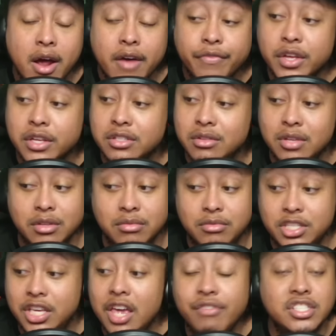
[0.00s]
The the
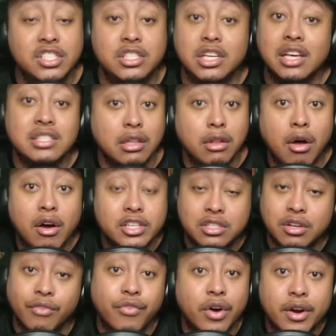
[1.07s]
Chiefs just lost
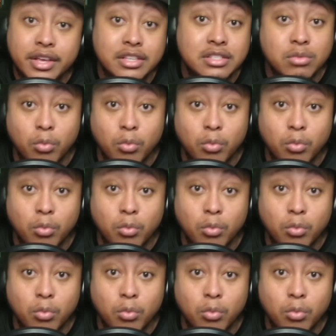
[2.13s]
Charvarius